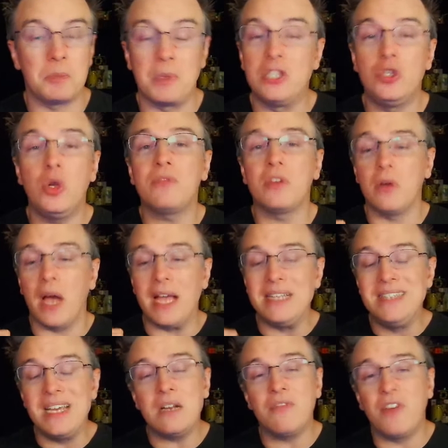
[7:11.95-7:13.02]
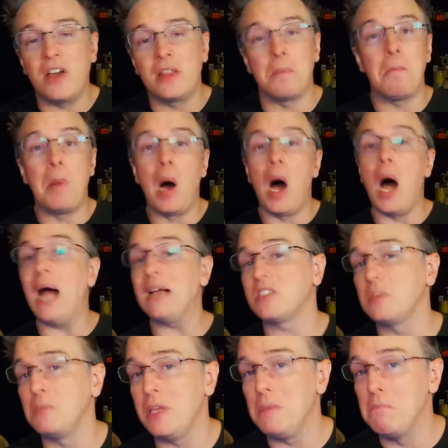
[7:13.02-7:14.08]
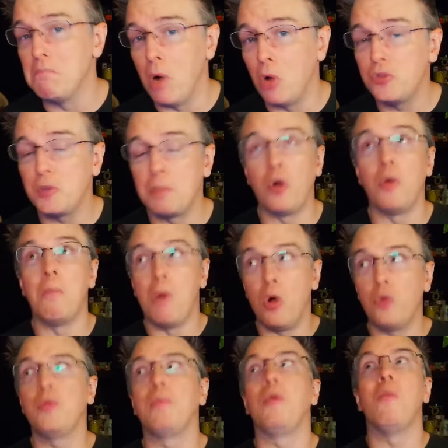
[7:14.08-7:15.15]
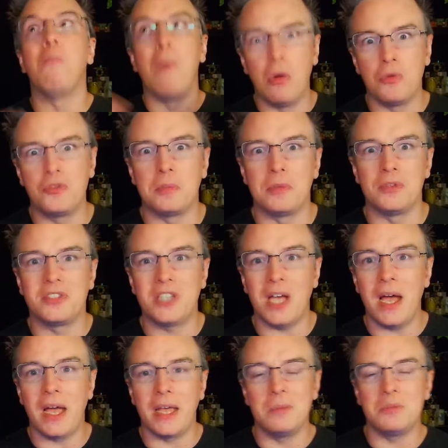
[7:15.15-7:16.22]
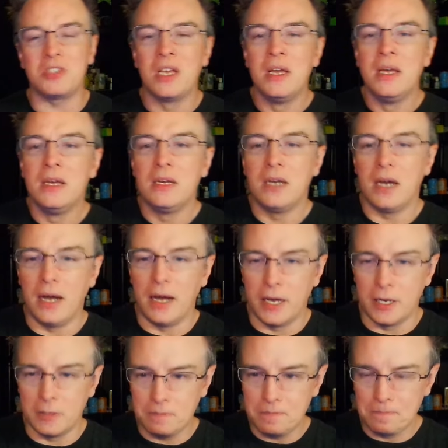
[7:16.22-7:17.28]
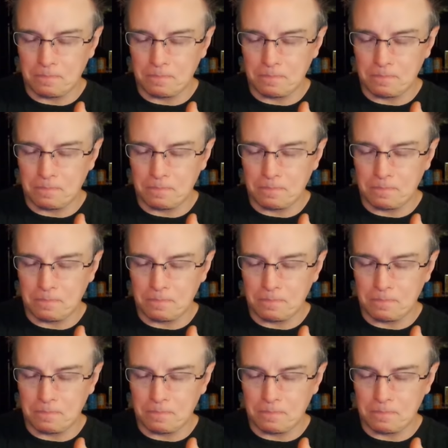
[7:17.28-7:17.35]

because you have to identify them possibly multiple, multiple, multiple times uh,